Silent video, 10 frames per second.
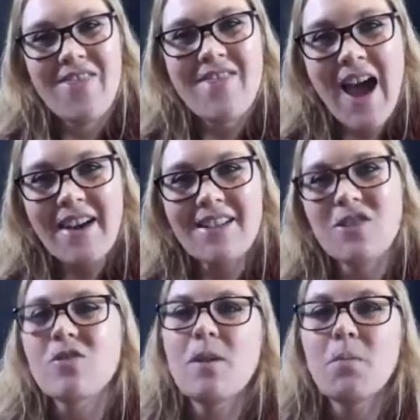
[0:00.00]
That is
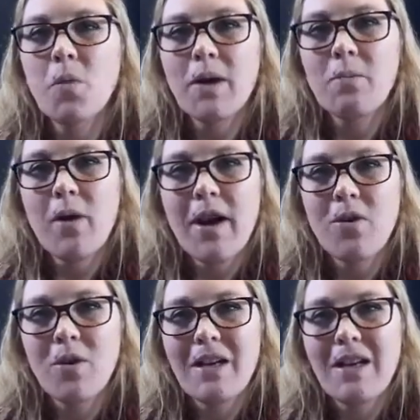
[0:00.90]
your number one
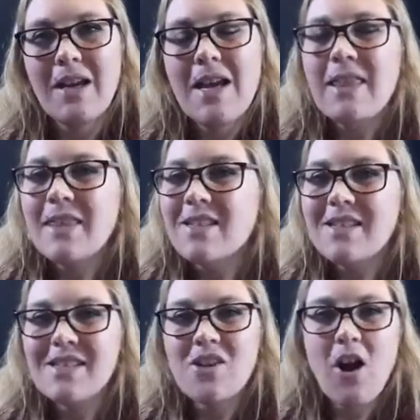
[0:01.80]
priority. This
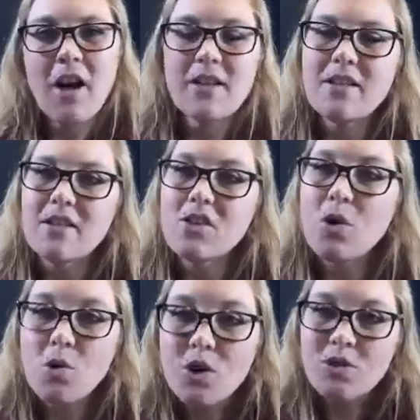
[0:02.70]
is not
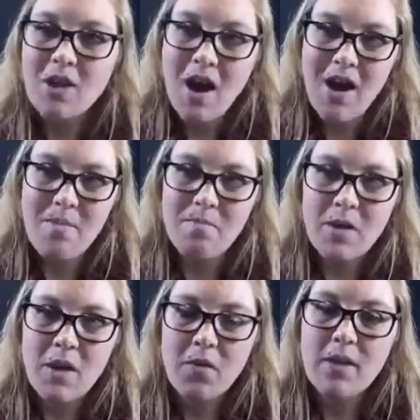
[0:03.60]
social time
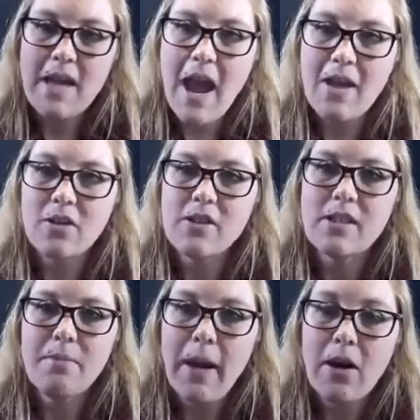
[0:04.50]
for the adults
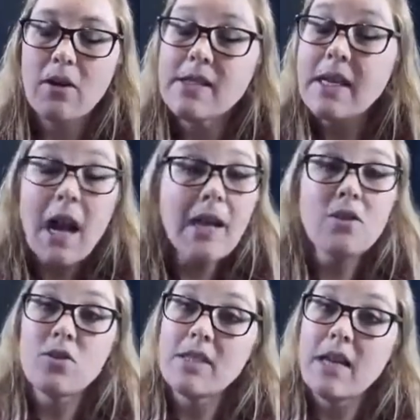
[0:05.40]
and the parents. And I
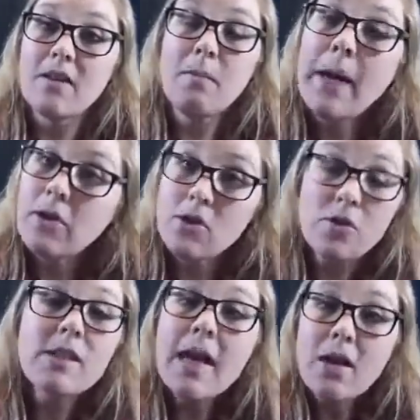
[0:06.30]
understand if parents are
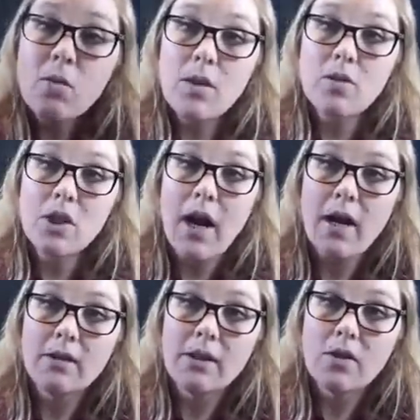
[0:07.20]
staying with their
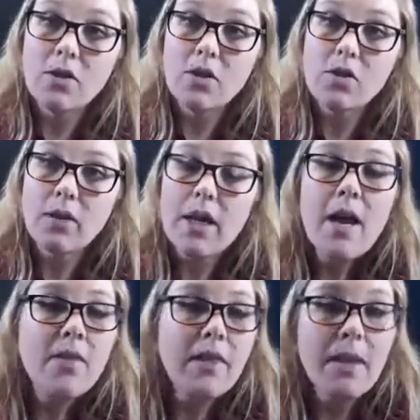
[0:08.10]
child in the nursery,
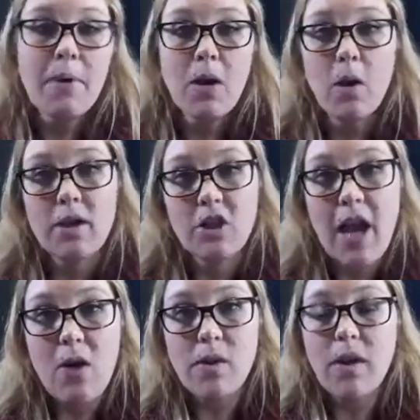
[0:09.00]
that they might want to
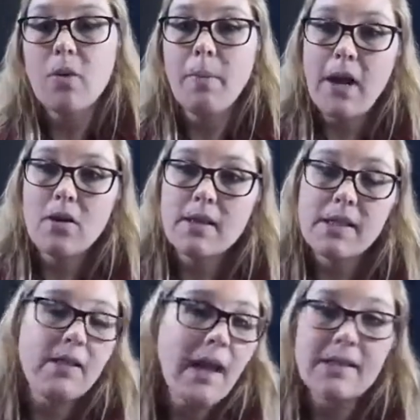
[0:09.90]
chat with other parents,
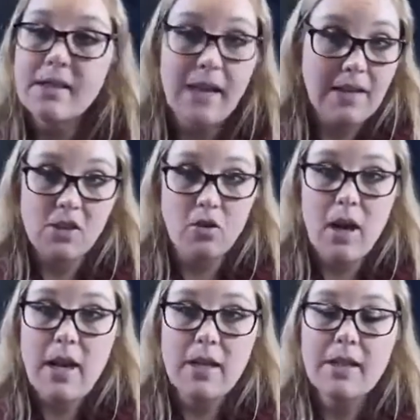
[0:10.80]
and that's
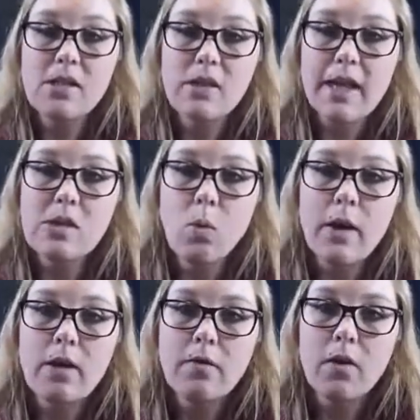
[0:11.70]
great. That's
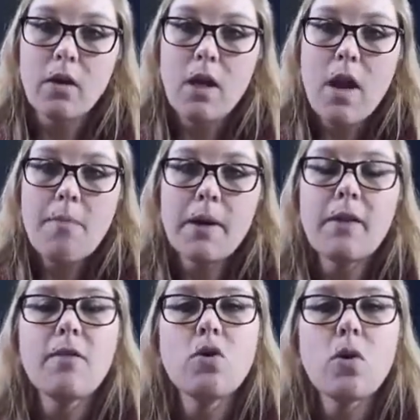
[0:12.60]
wonderful. But
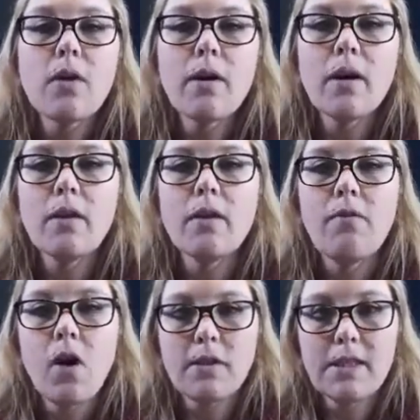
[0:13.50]
if you're the
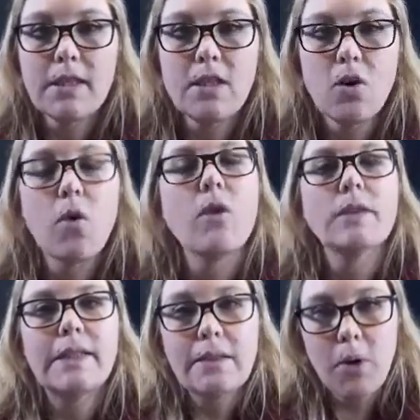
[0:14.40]
volunteer or the
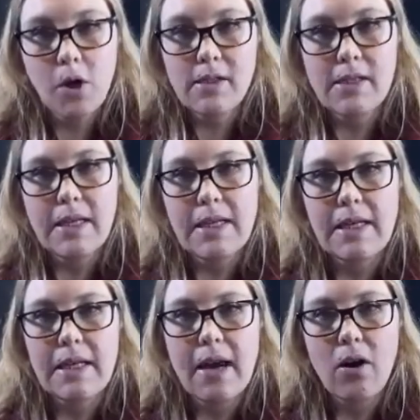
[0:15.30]
lead person
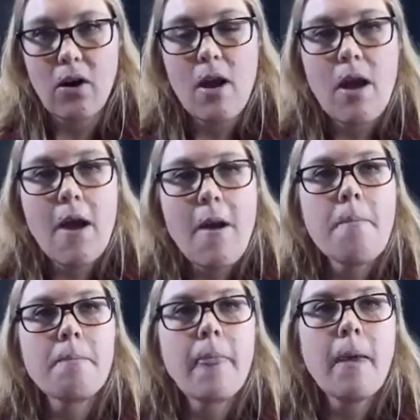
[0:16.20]
in there,
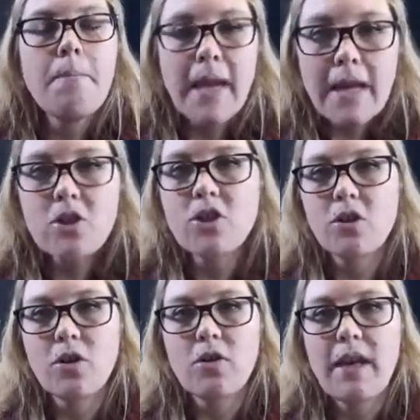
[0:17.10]
make
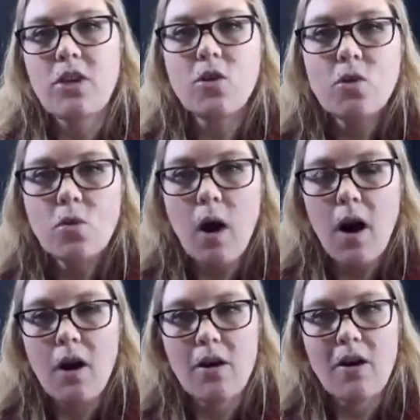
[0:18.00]
sure that you
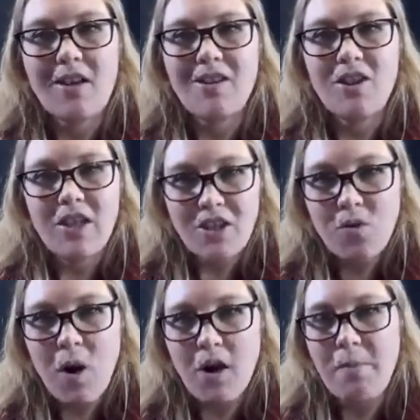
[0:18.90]
are
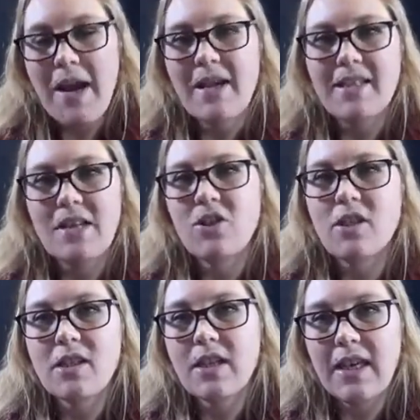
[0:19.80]
paying attention
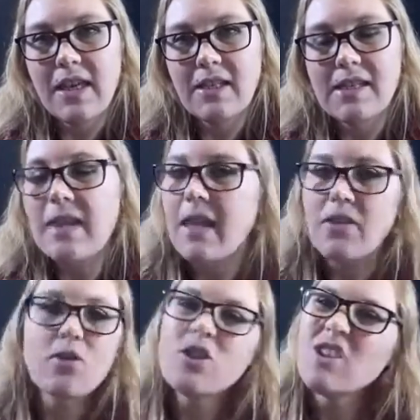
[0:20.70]
to the kids, and that
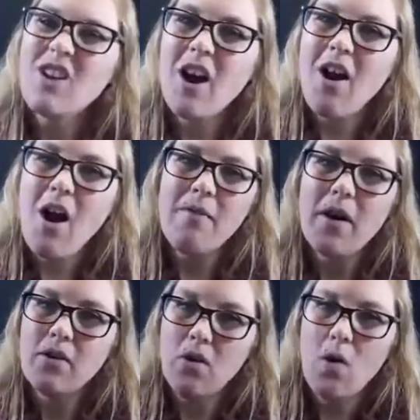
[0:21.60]
they're just not off
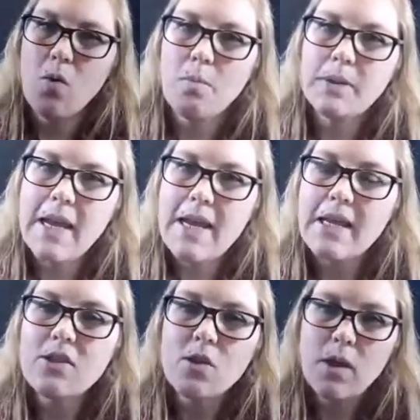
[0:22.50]
on their own playing
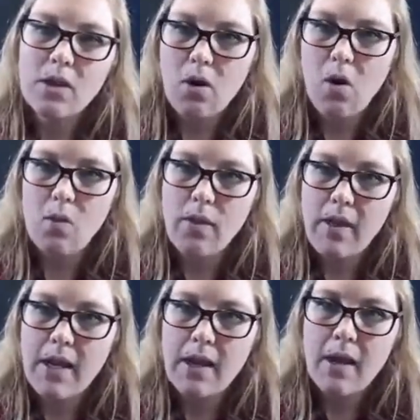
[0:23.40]
and doing their own
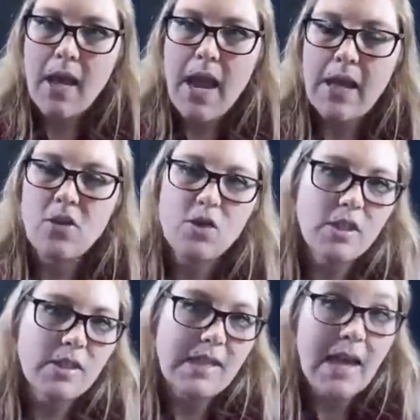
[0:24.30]
thing, and you
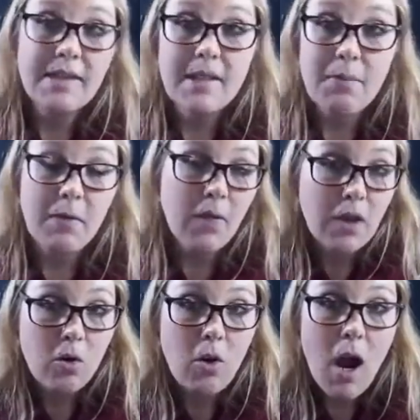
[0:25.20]
just attend to them if they
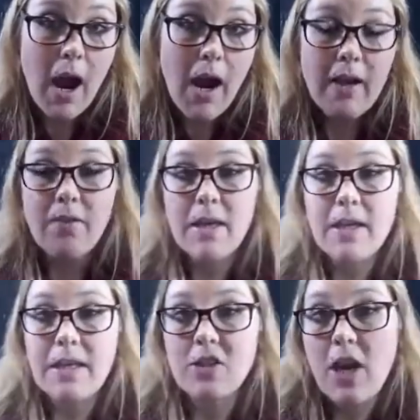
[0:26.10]
cry, if they
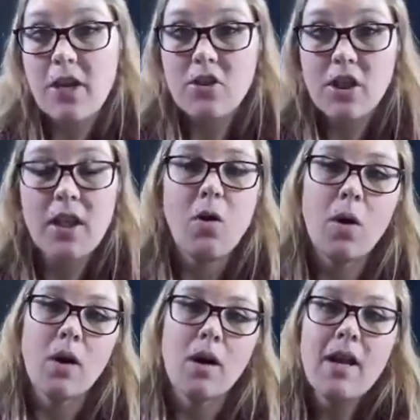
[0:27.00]
need changing,
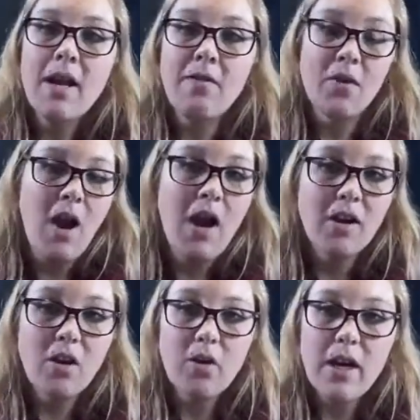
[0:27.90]
or if they're
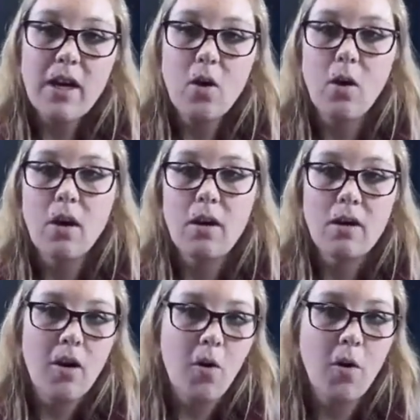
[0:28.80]
hungry,
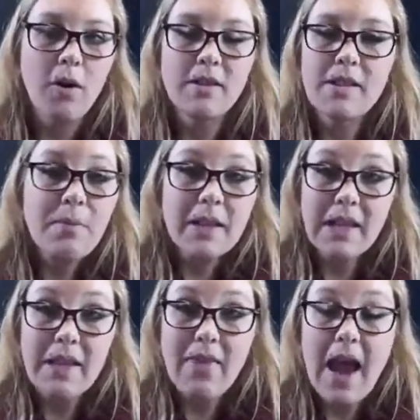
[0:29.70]
or something
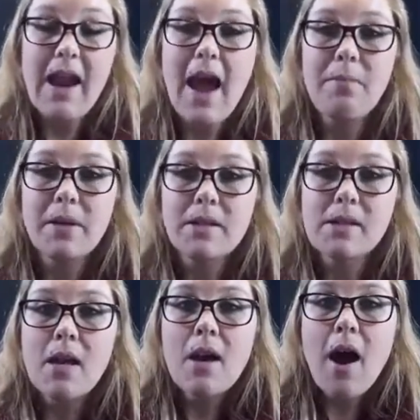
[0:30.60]
like that happens.